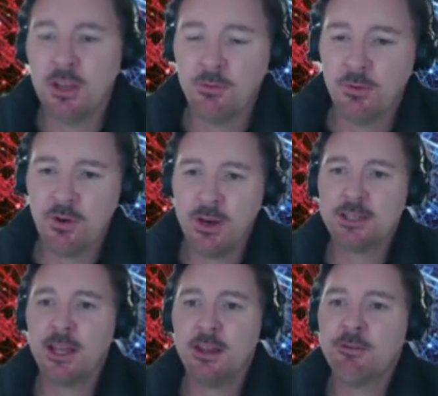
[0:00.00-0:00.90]
if we've got our
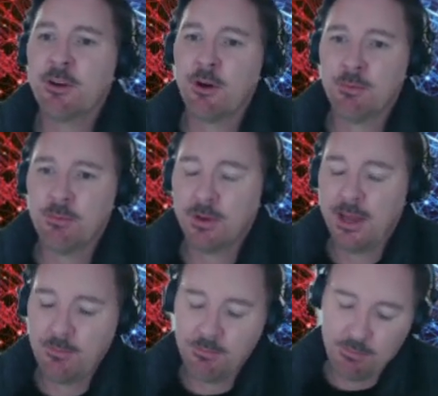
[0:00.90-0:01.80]
salary
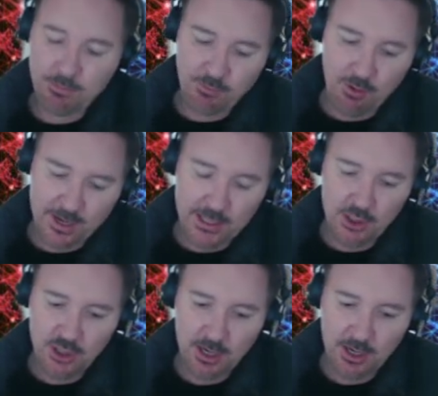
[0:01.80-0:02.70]
cap wrong
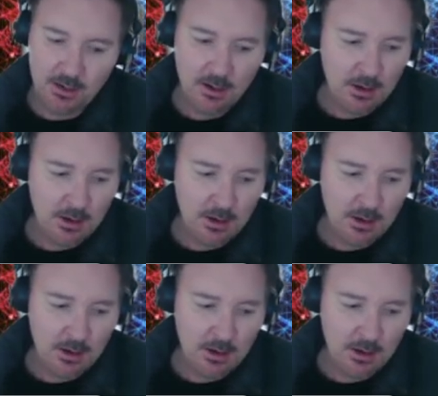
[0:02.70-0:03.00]
next year.